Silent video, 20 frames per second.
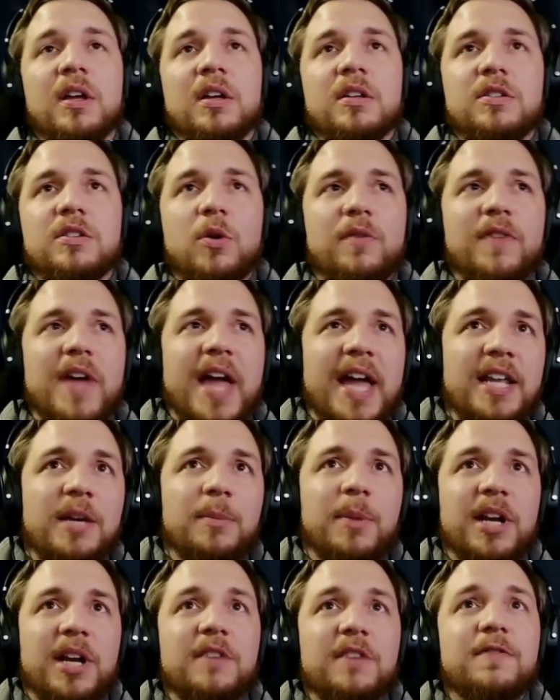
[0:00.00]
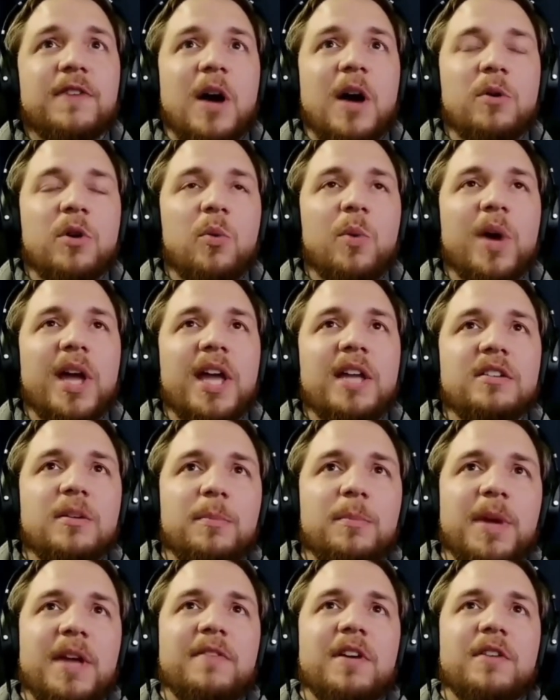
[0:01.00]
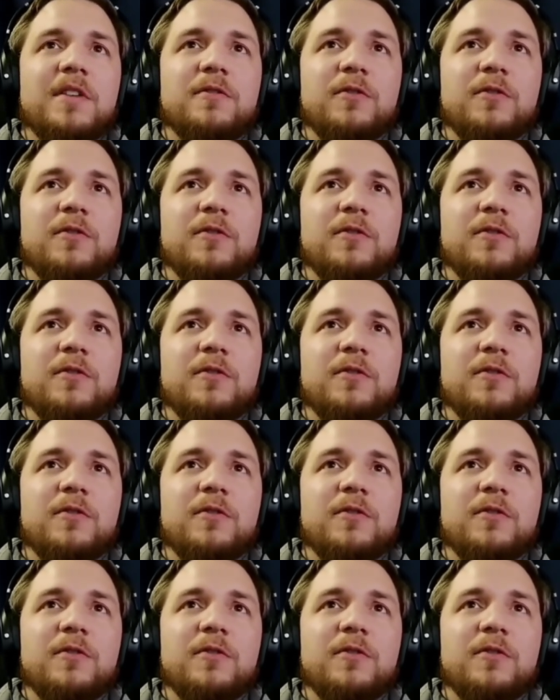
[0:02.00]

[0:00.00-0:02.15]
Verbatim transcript: So if anybody found a way to pivot